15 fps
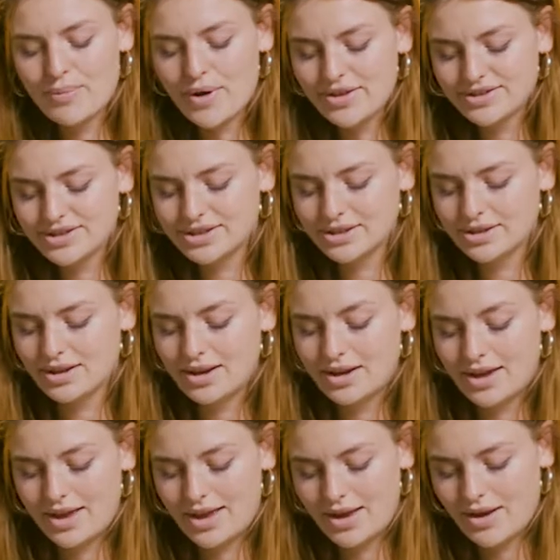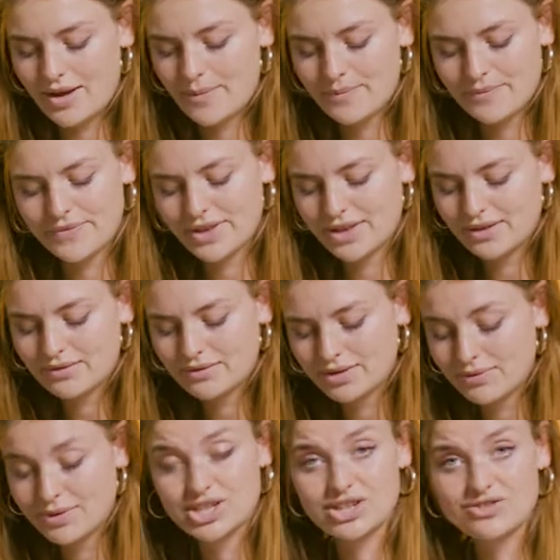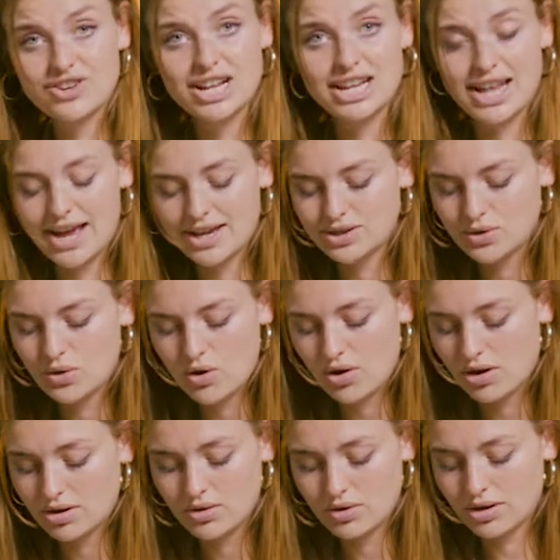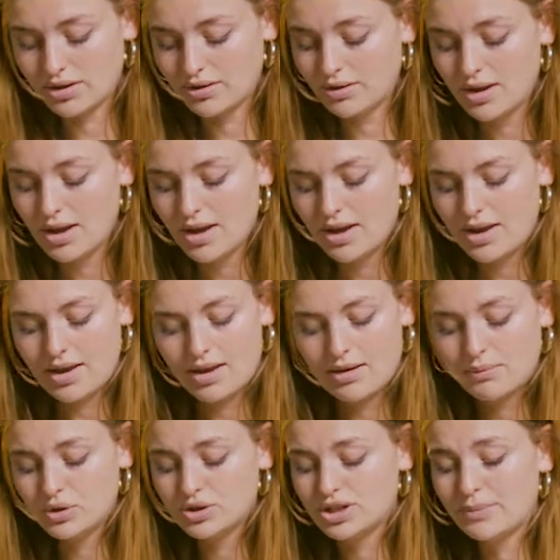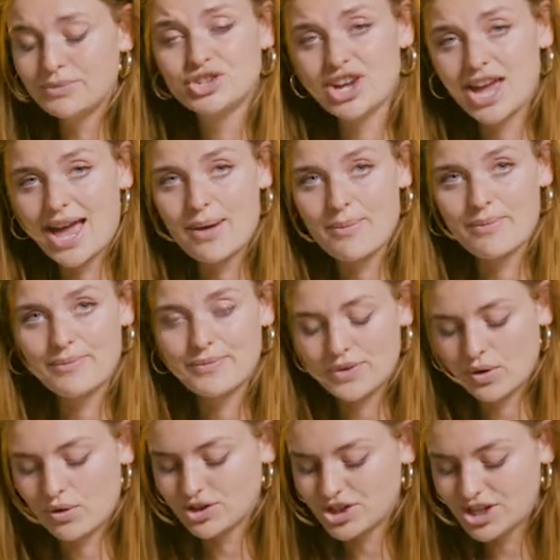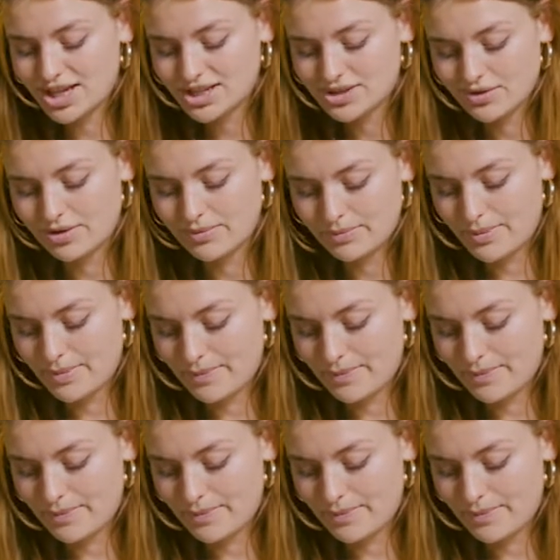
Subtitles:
buns, which is really nice, or you can put some jam or cheese on it.